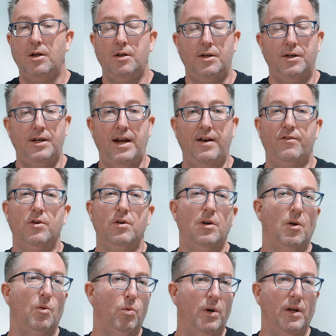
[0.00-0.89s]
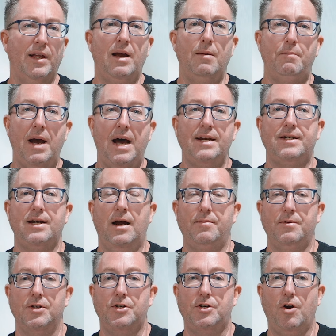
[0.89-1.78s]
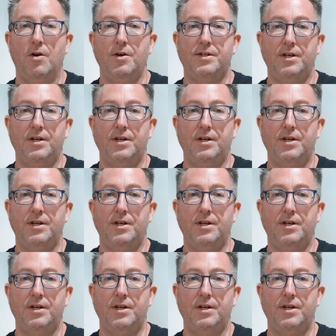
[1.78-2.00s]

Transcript: never really a bad time to start